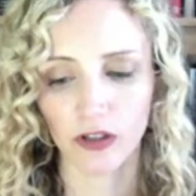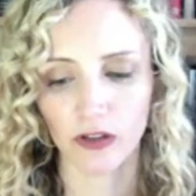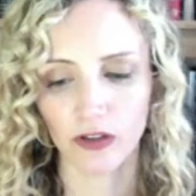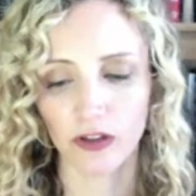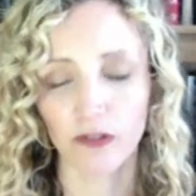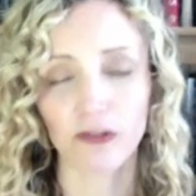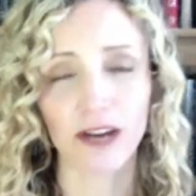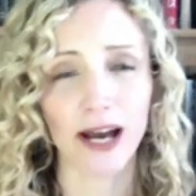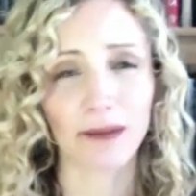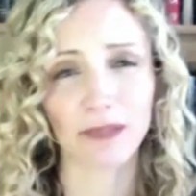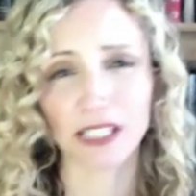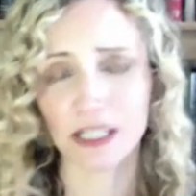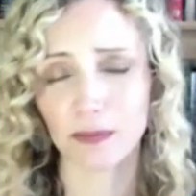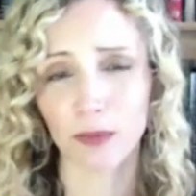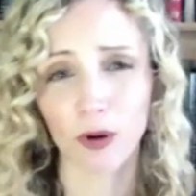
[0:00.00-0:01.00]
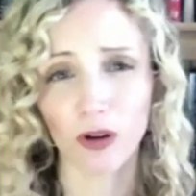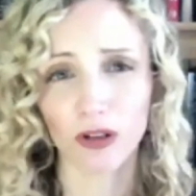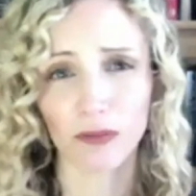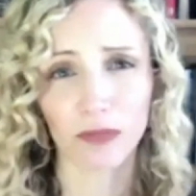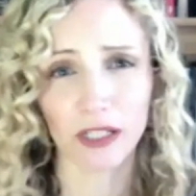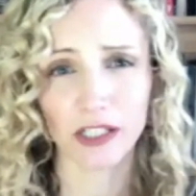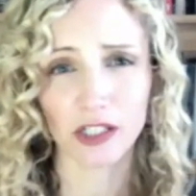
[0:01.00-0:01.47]
the family's pol-
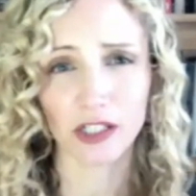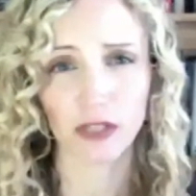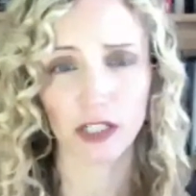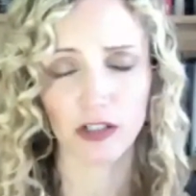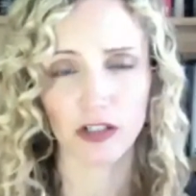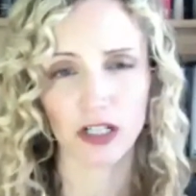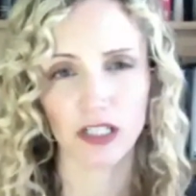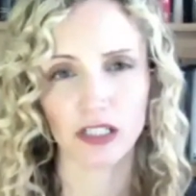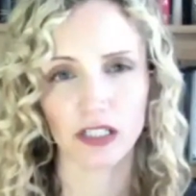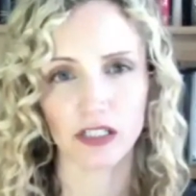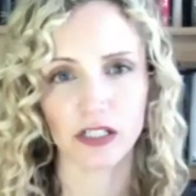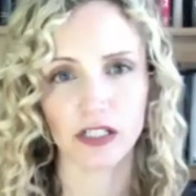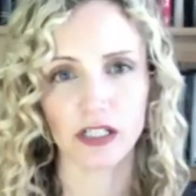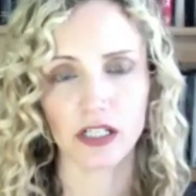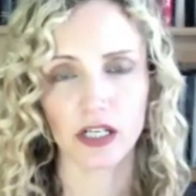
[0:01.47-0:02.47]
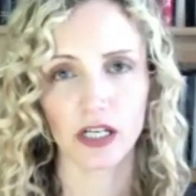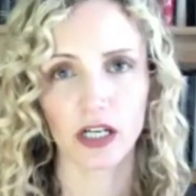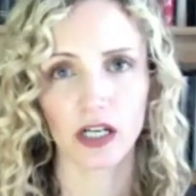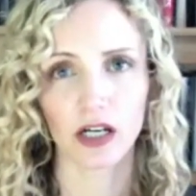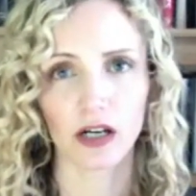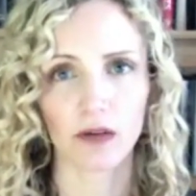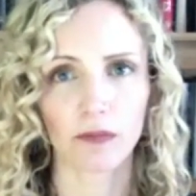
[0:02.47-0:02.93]
political interests,
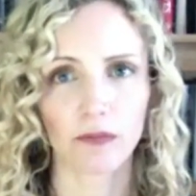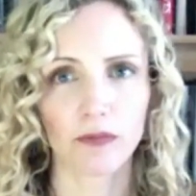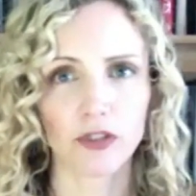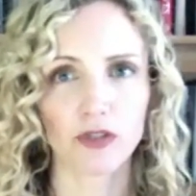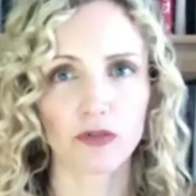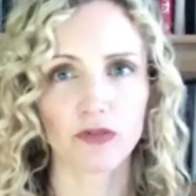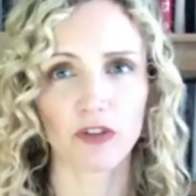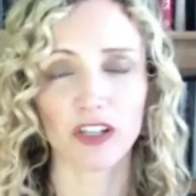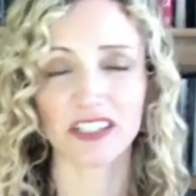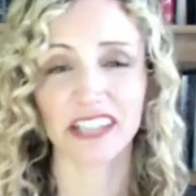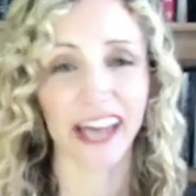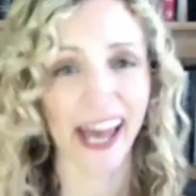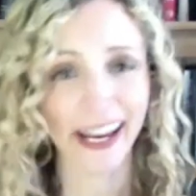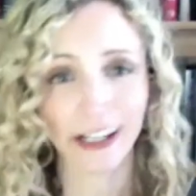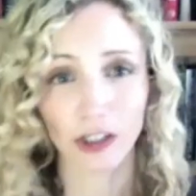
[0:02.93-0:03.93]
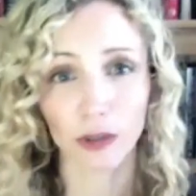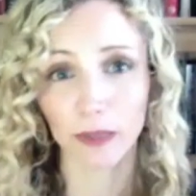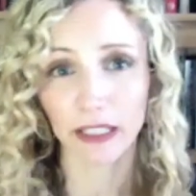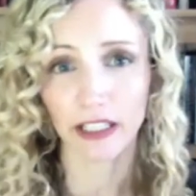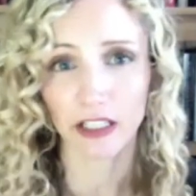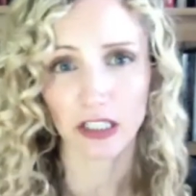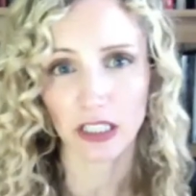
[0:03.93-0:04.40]
um, to advance their
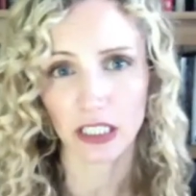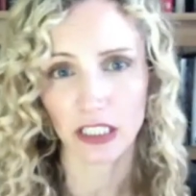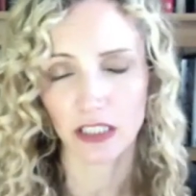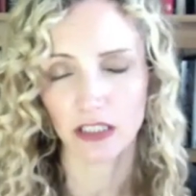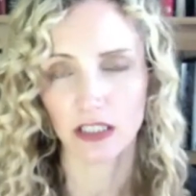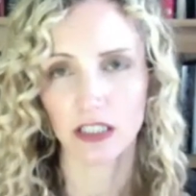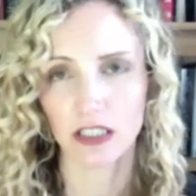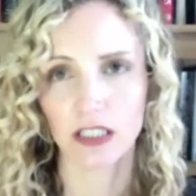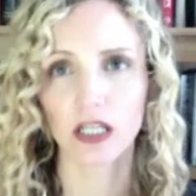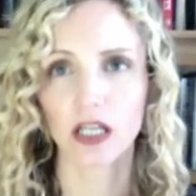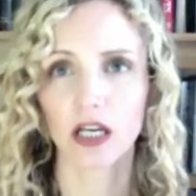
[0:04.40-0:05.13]
economic interests.